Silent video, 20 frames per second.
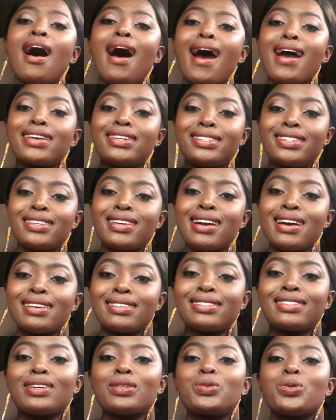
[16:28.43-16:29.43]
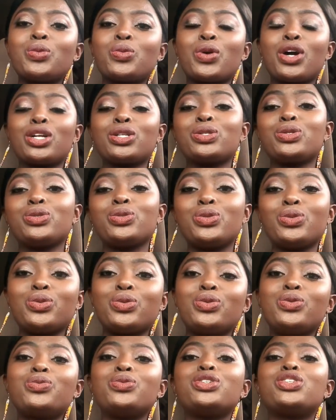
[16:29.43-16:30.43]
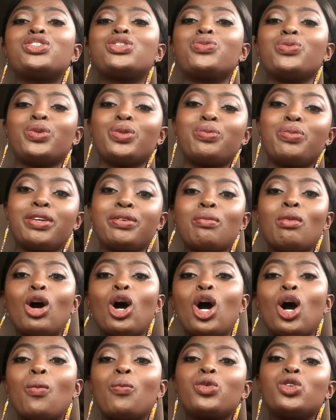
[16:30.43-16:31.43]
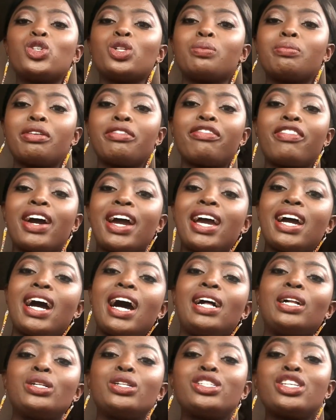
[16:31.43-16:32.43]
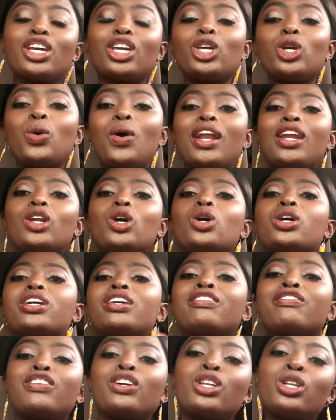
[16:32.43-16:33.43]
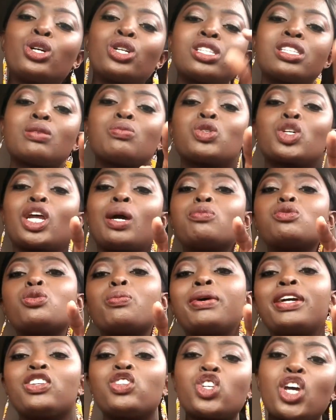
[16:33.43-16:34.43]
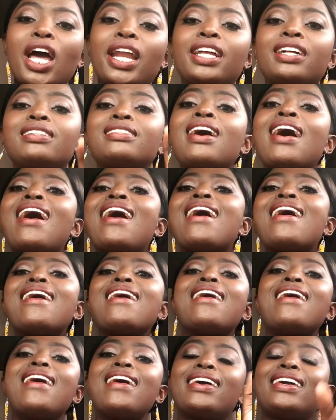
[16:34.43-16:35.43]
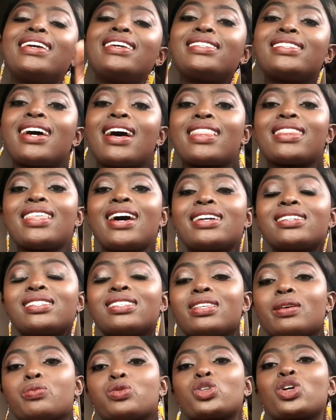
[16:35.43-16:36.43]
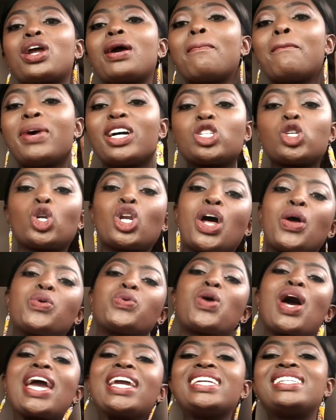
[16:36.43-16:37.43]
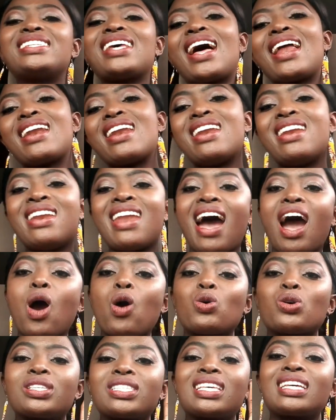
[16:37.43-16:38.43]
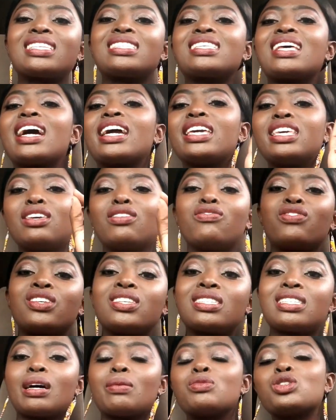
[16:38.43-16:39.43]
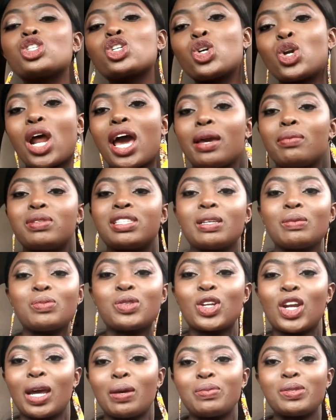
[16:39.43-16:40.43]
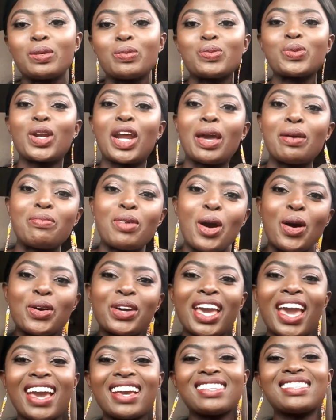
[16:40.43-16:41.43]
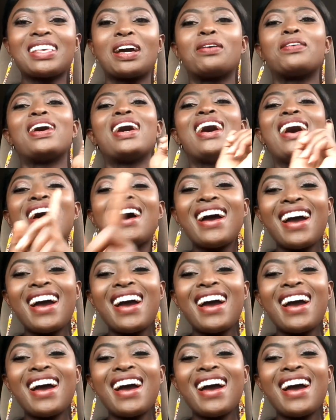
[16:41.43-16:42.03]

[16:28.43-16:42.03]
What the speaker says: ideas that we want to do, which will be bomb, which will be fire. I will take you along. If you're not subscribed to my channel, hit that subscribe button right now. Sasa hivi, subscribe, subscribe, subscribe. Okay, sawa,